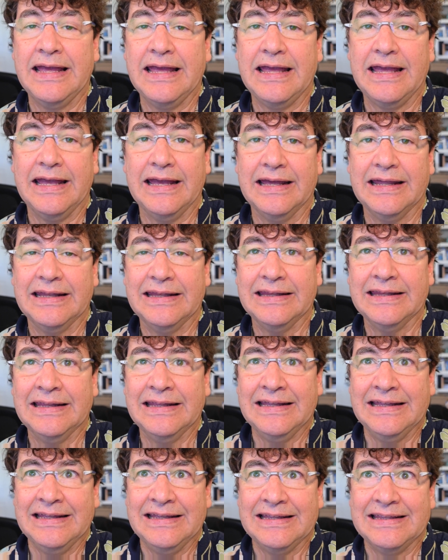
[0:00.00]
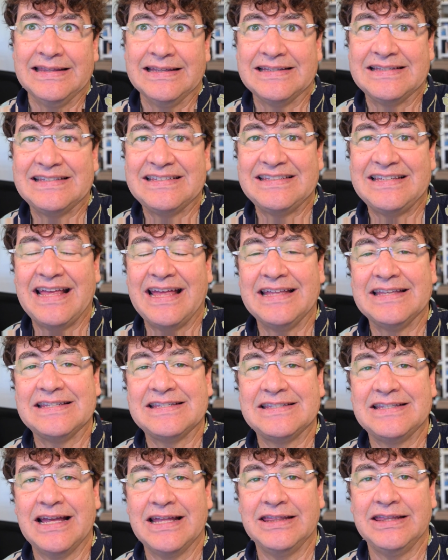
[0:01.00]
and the
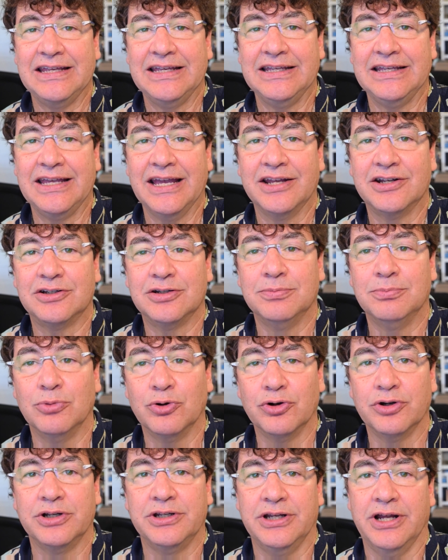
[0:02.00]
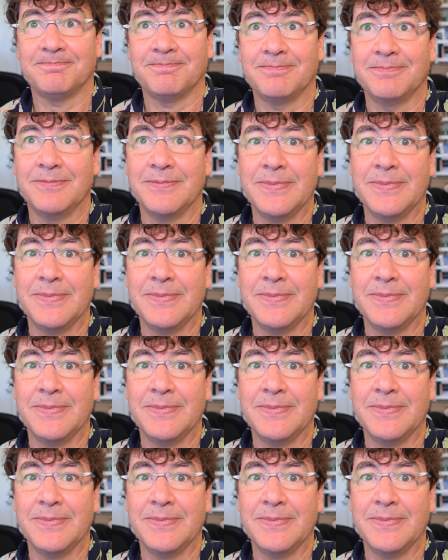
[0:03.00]
sense that they get more done,